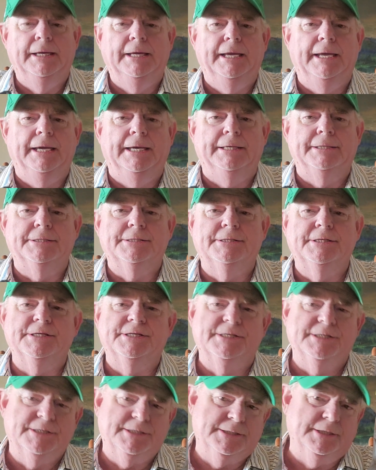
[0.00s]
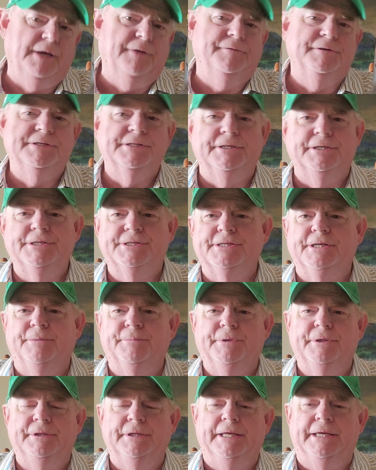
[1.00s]
And this is obviously
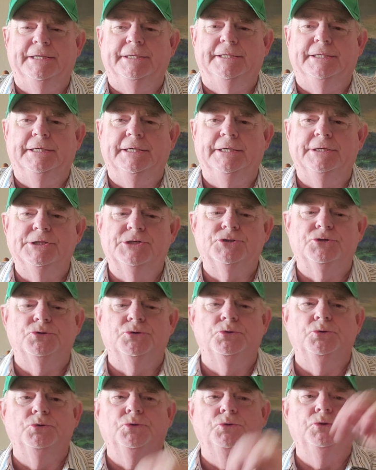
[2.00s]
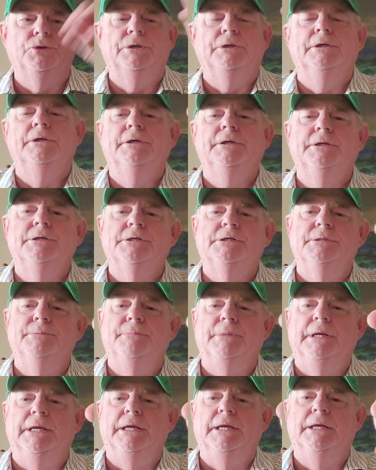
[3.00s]
something that is true to
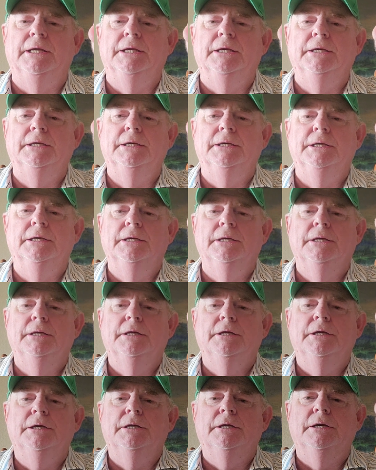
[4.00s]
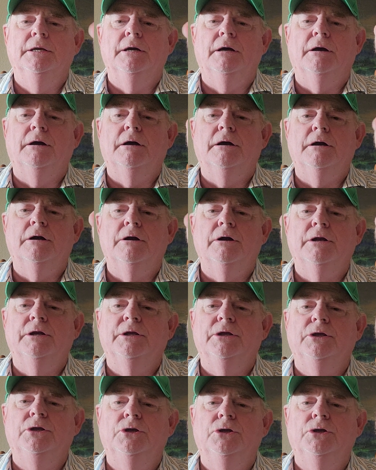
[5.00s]
me. R-U-S-H.